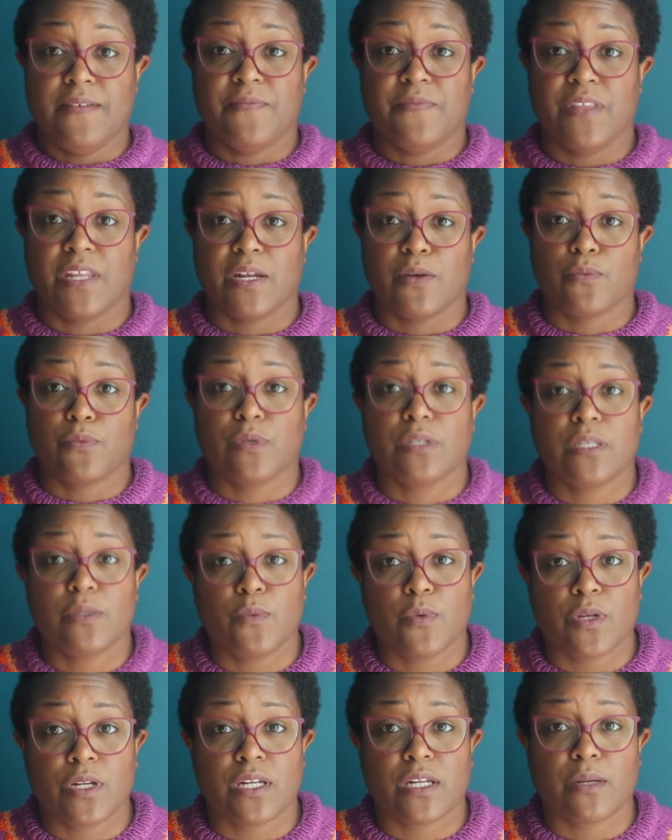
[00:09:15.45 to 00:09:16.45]
that I really
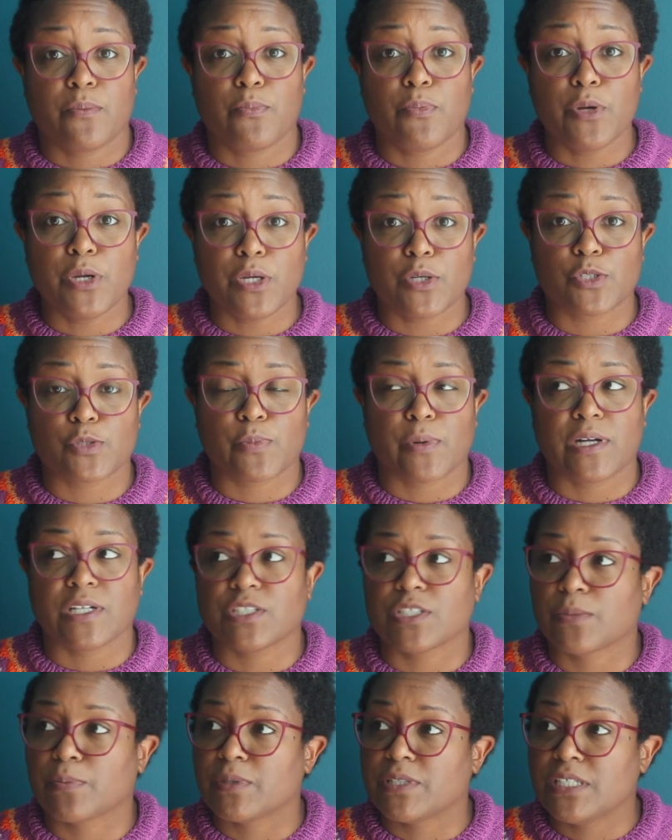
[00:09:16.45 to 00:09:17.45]
wanted a brioche
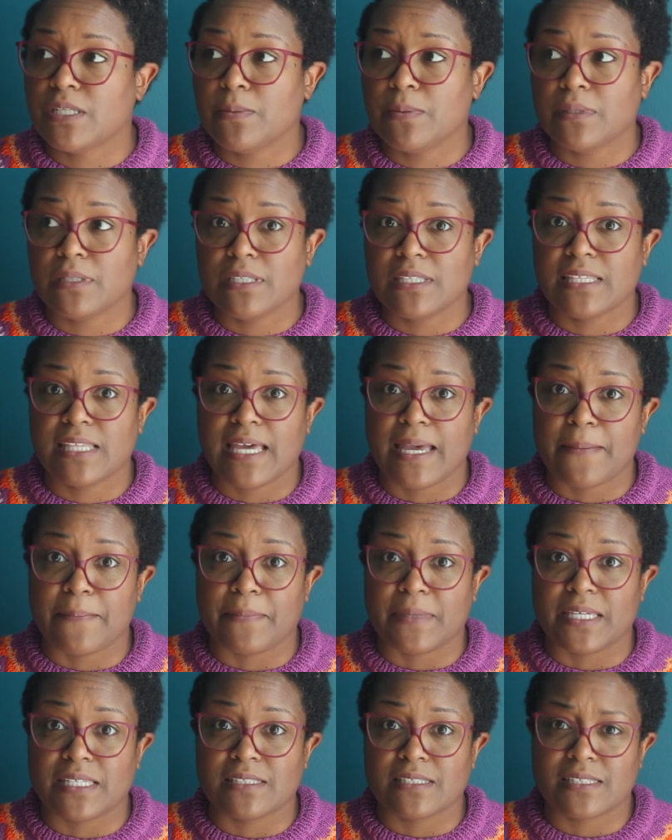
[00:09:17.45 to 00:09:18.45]
project. But typically that
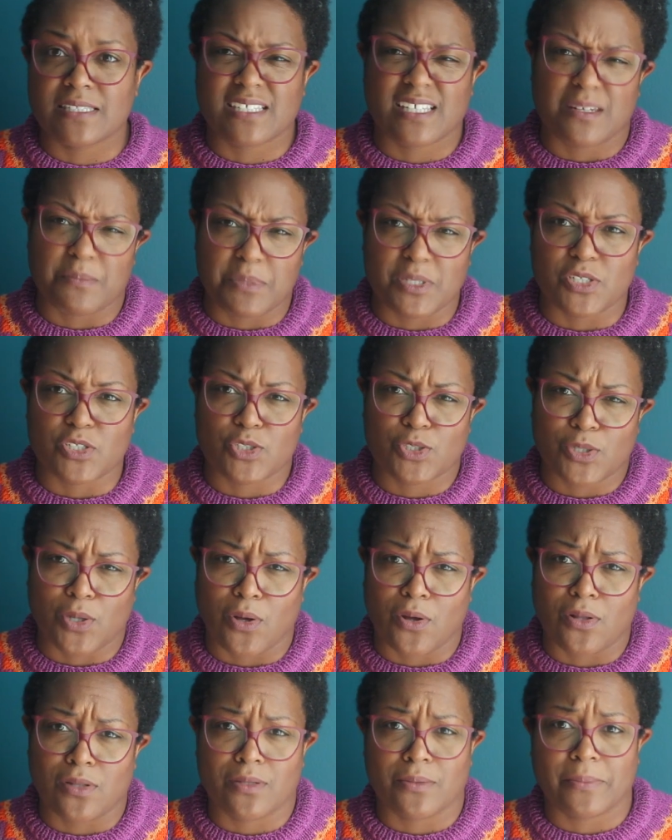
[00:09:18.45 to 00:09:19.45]
means it's going to be a
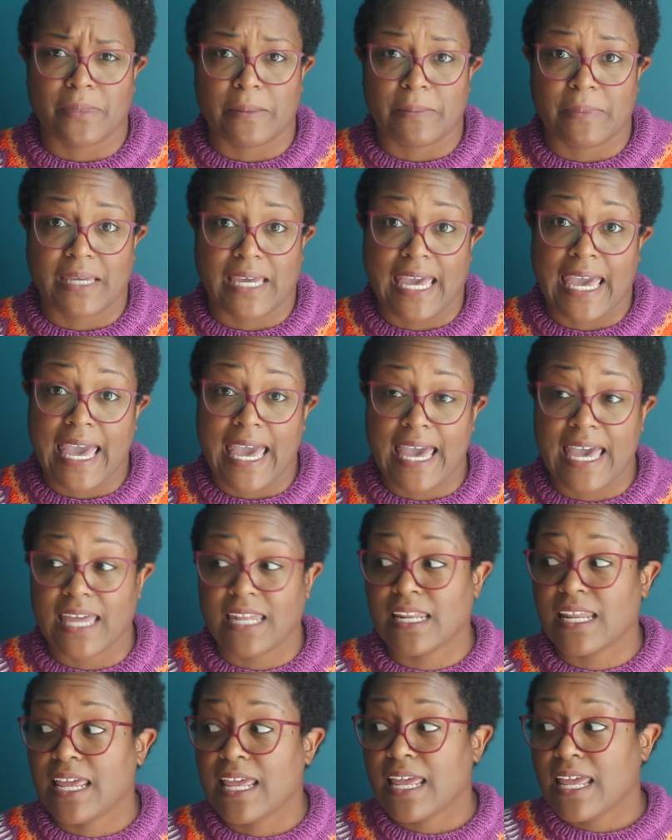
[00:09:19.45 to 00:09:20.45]
shawl or maybe a
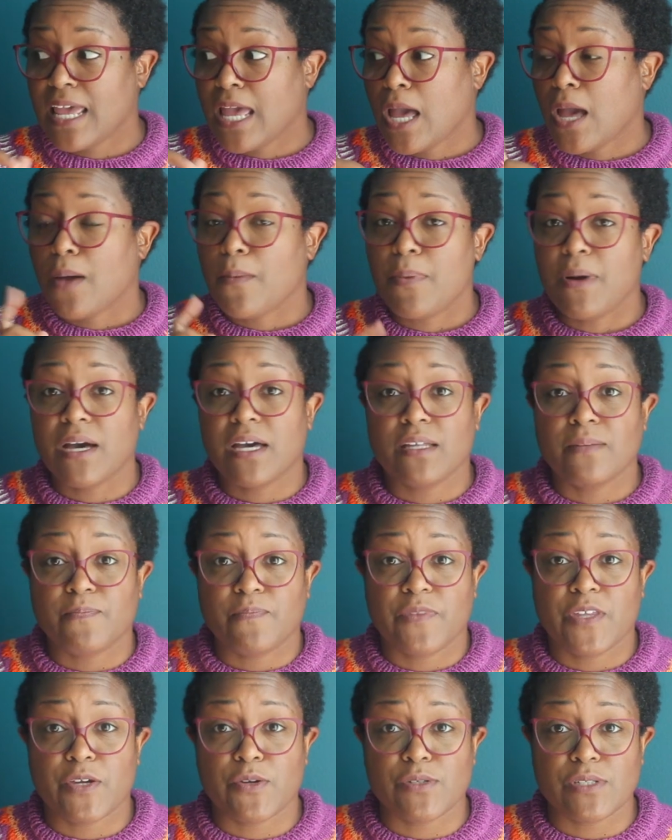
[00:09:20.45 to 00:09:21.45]
hat. But
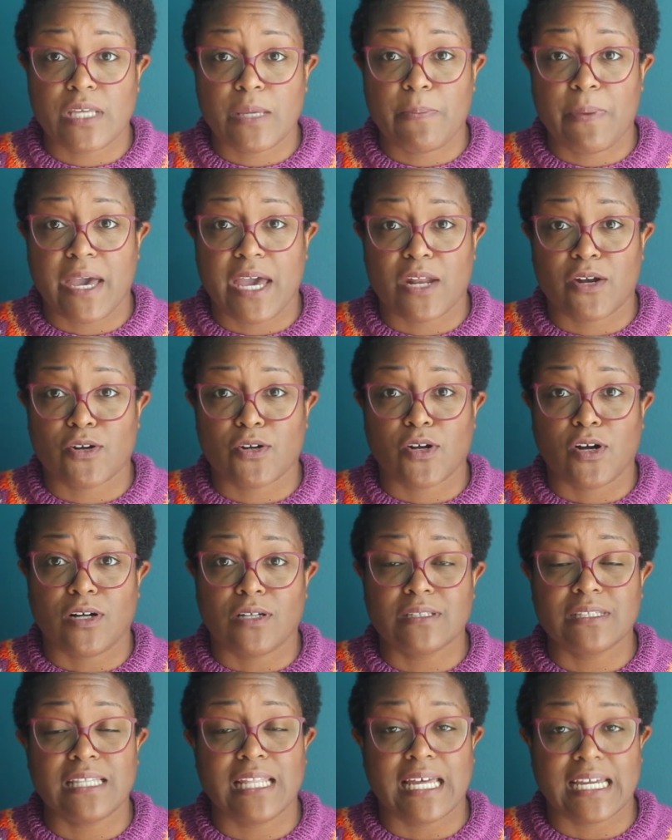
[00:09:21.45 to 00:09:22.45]
there is a pattern
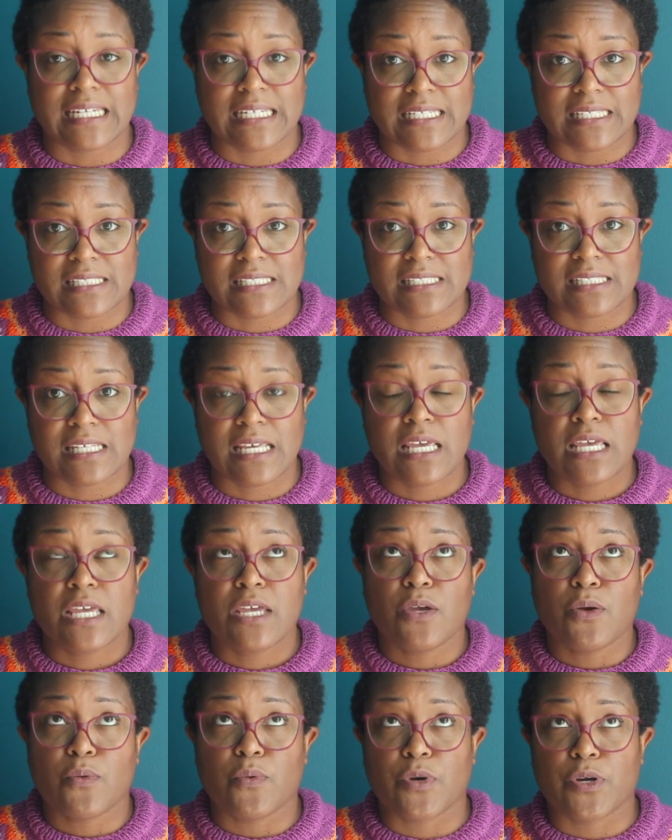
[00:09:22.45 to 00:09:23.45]
called Linus
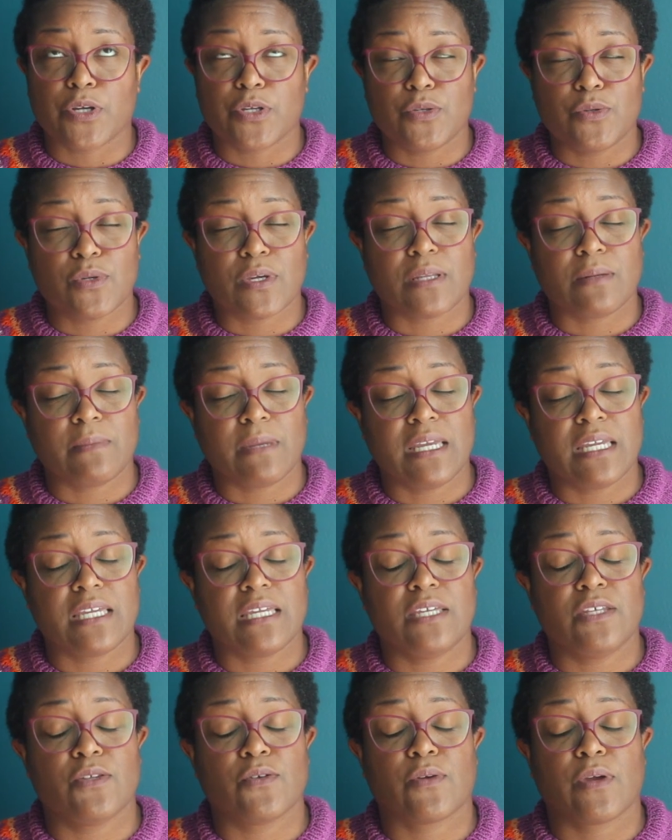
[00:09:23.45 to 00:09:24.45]
where you can
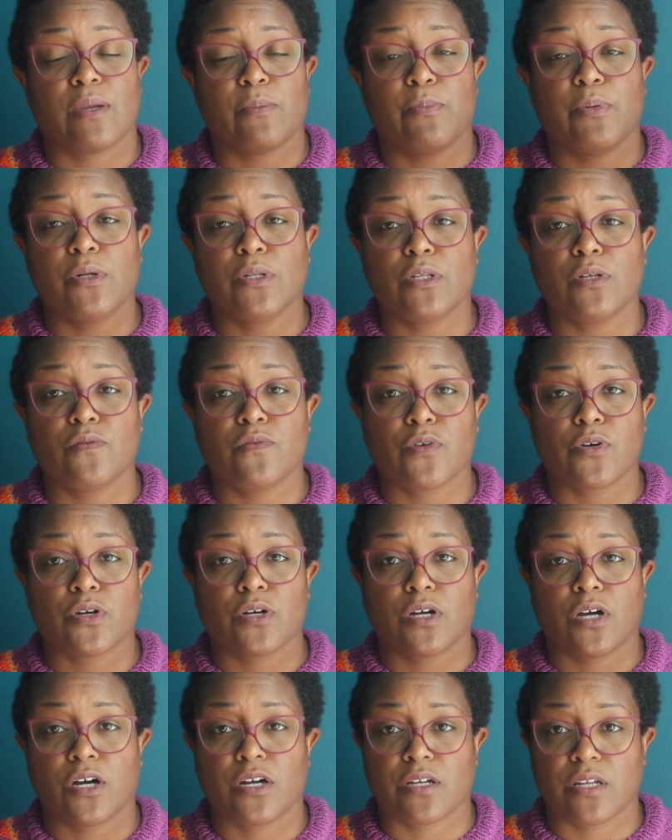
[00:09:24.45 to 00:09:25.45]
make either a pullover
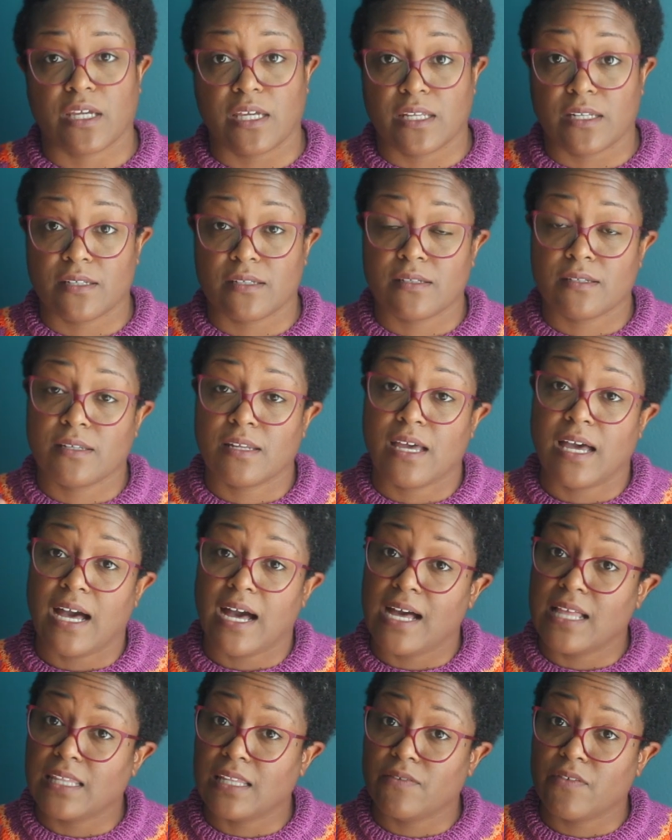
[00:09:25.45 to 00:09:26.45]
or a cardigan.
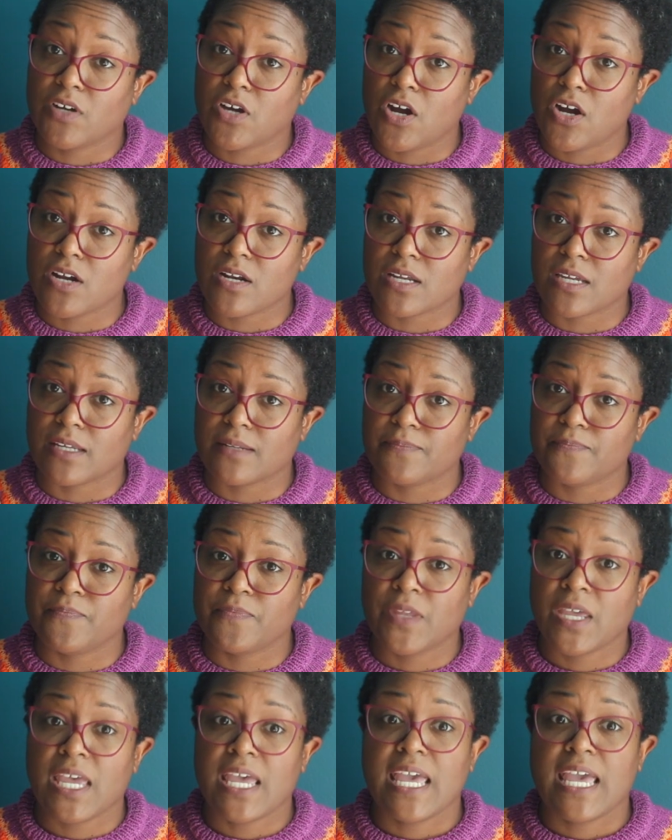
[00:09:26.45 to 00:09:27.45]
I love a
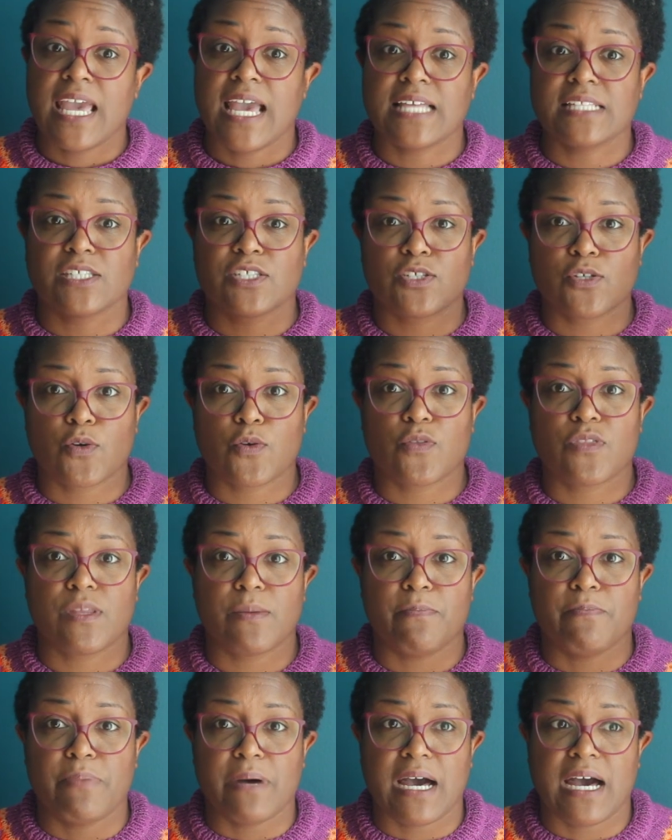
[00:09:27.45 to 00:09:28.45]
cardigan. And so
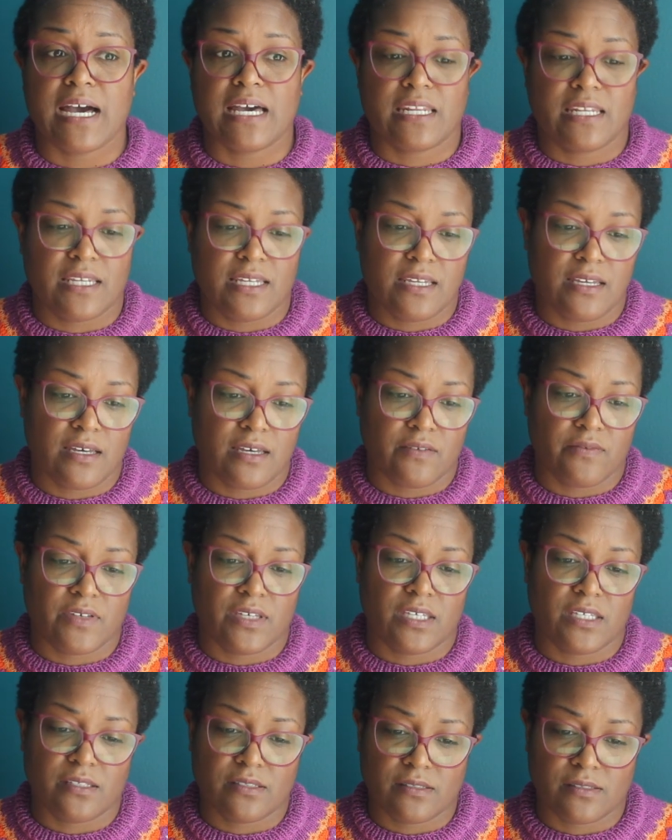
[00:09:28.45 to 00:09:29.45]
the body of
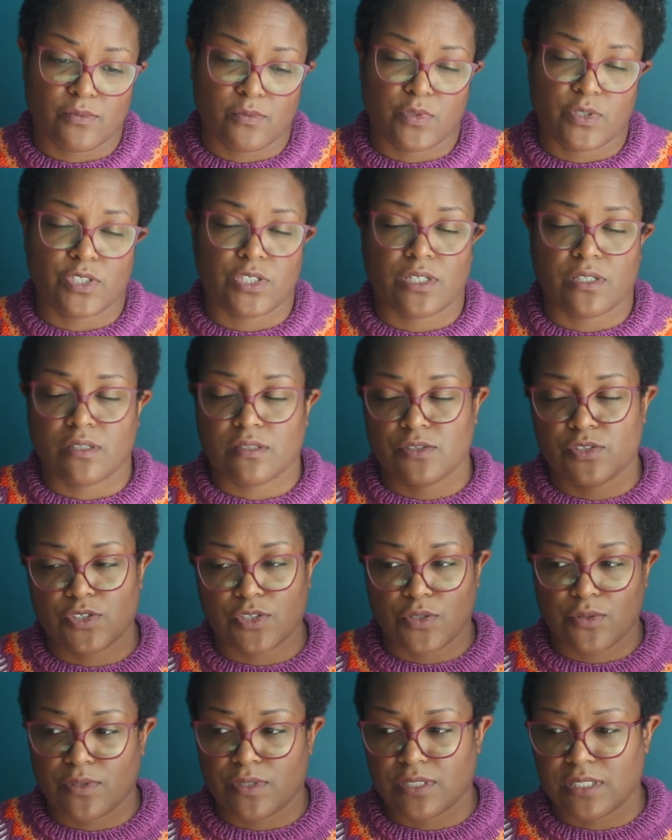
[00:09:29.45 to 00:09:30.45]
it, which I'll
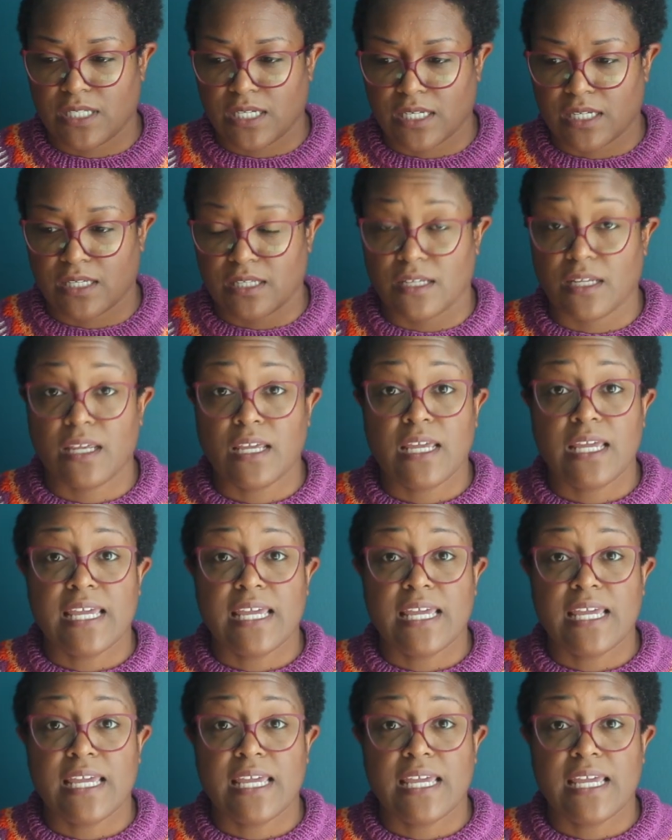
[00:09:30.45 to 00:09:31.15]
show in a second,